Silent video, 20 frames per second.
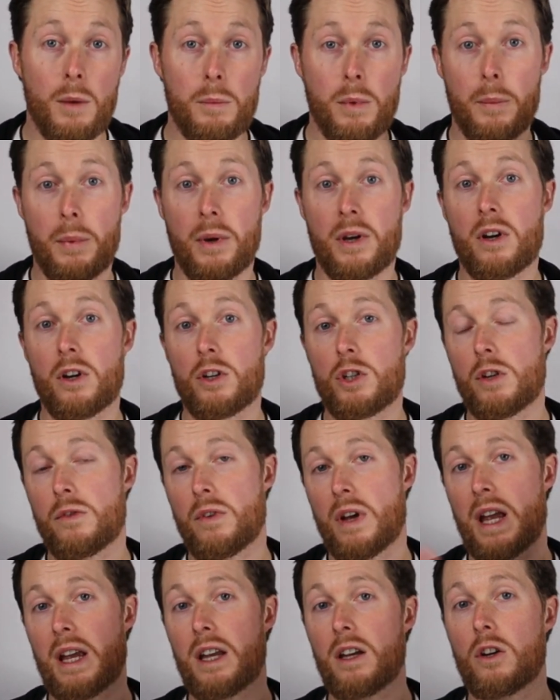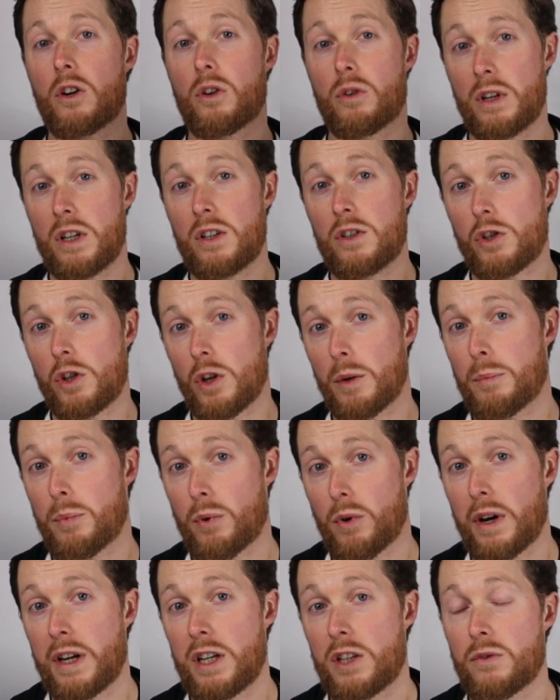but because you've increased your
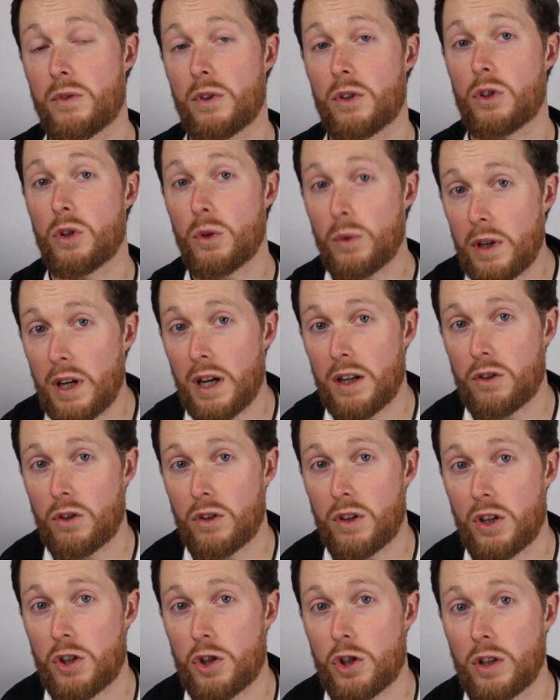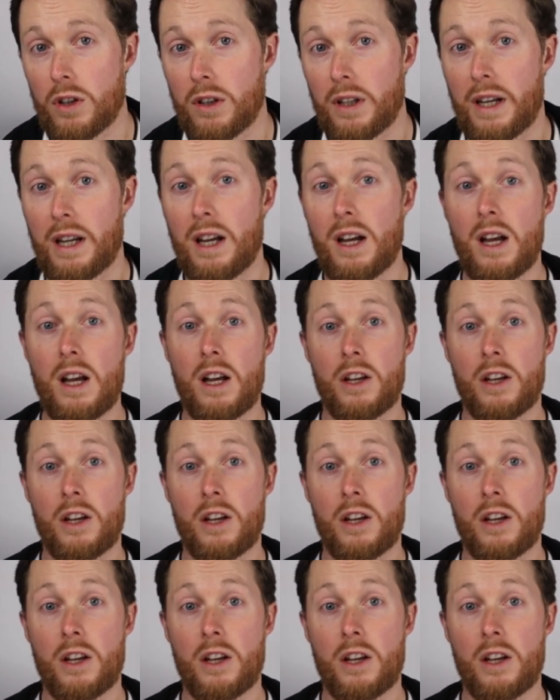price for doing it traditionally,